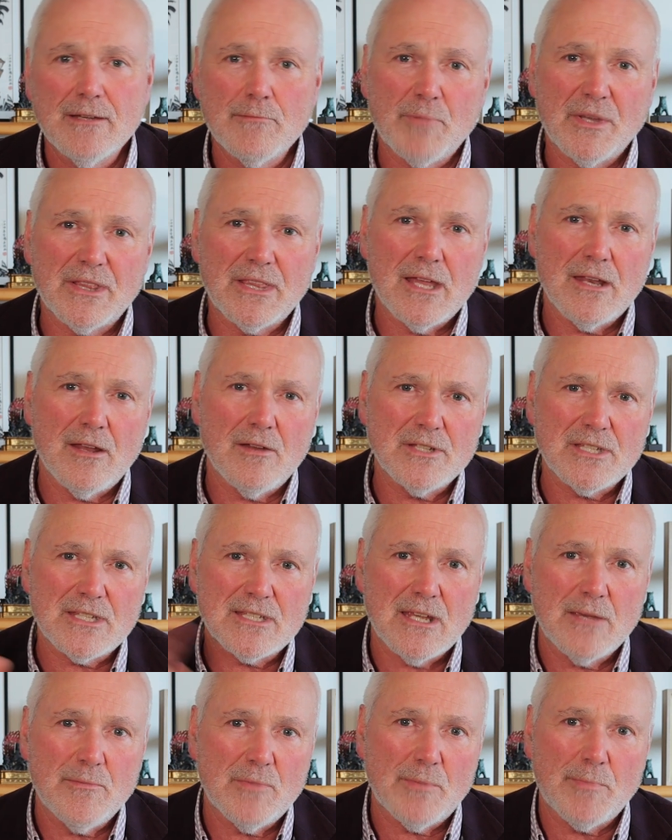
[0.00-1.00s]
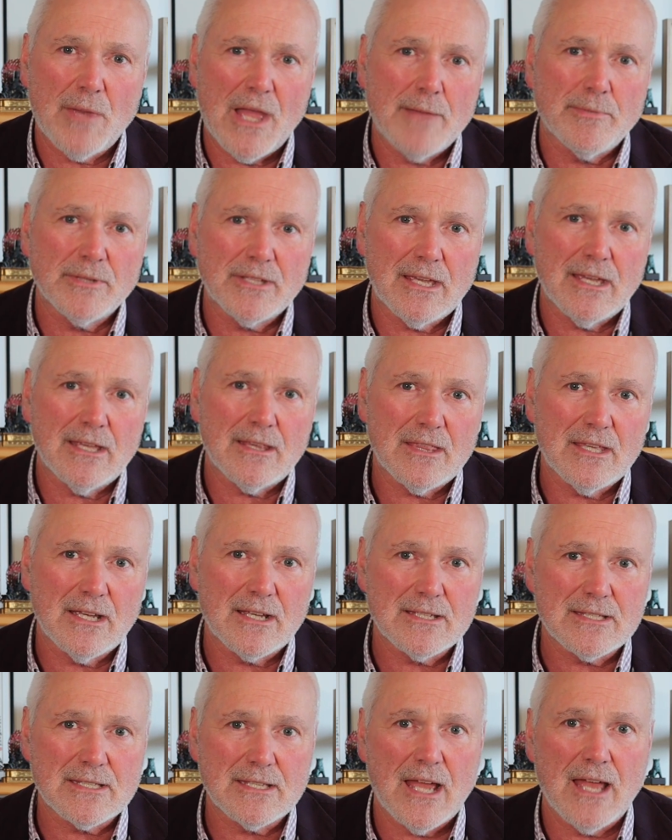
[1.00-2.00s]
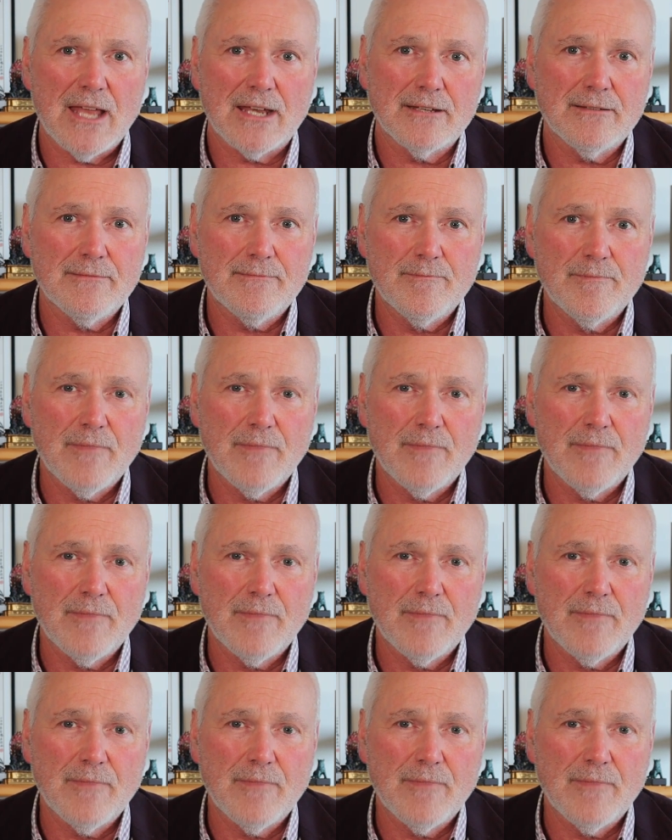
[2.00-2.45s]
but they don't seem to be able to get things done.